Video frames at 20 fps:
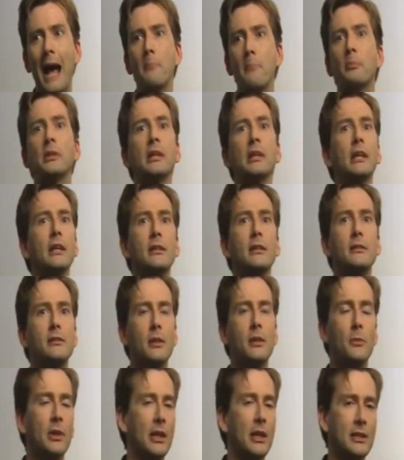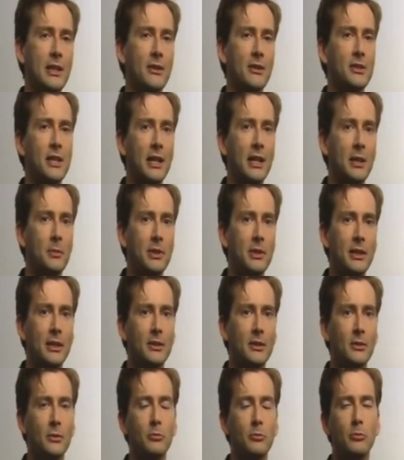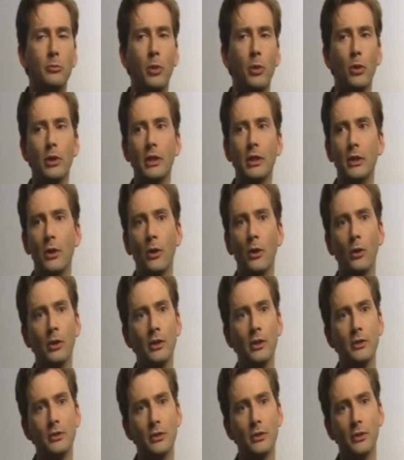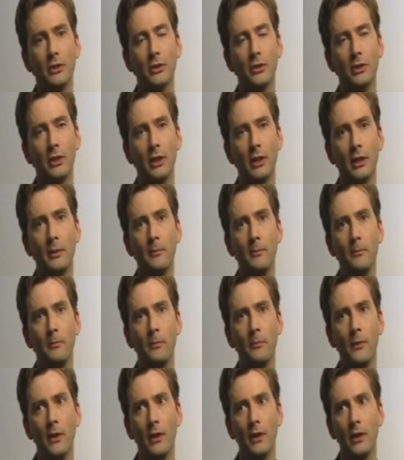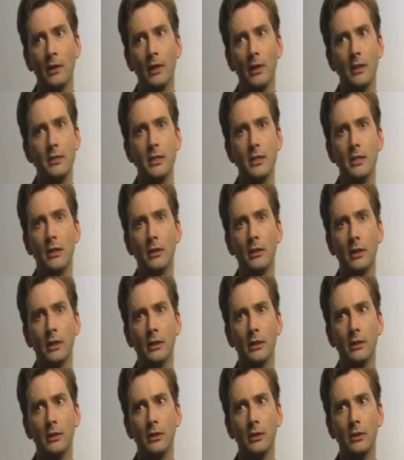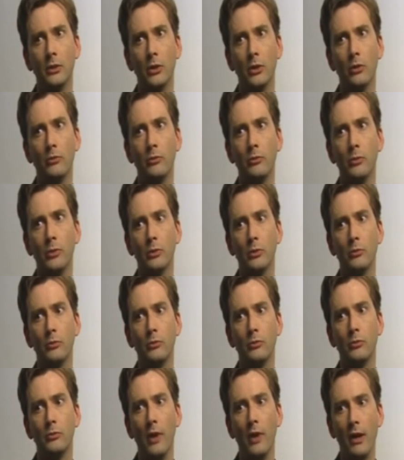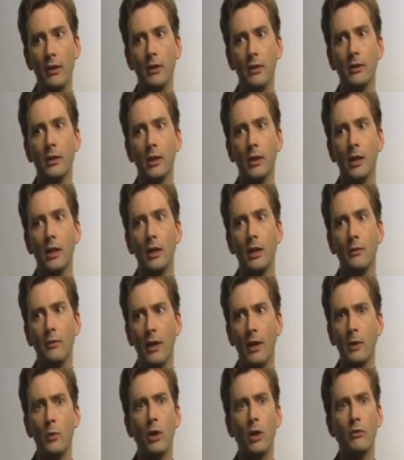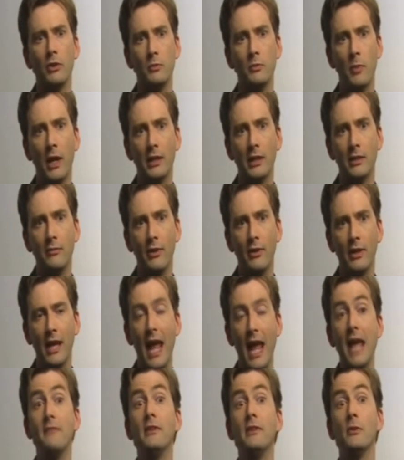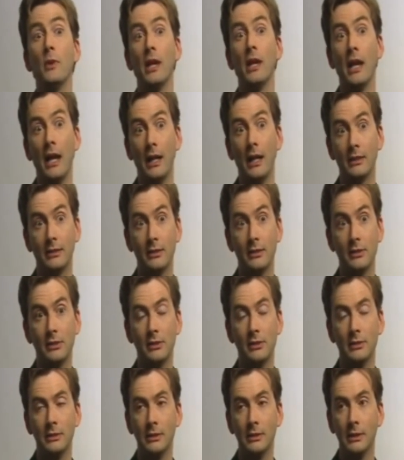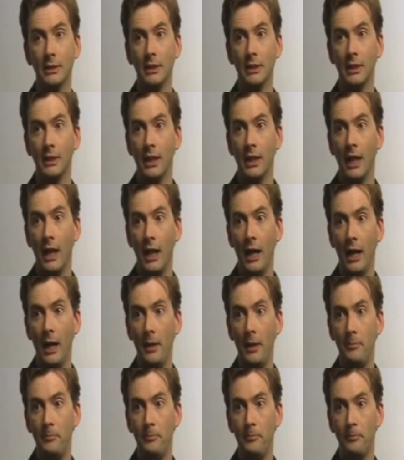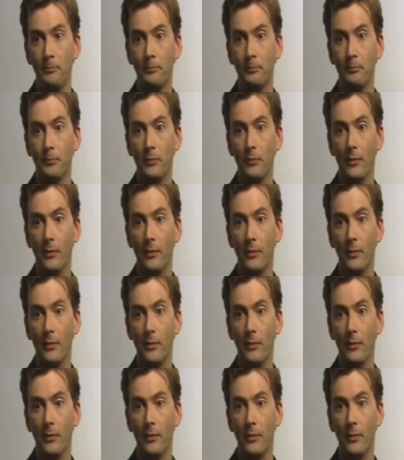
aptly as someone like Derek Jacobi did, or Pauline Collins, or Lindsay Duncan. You know, who are very, very well respected, very heavyweight actors. And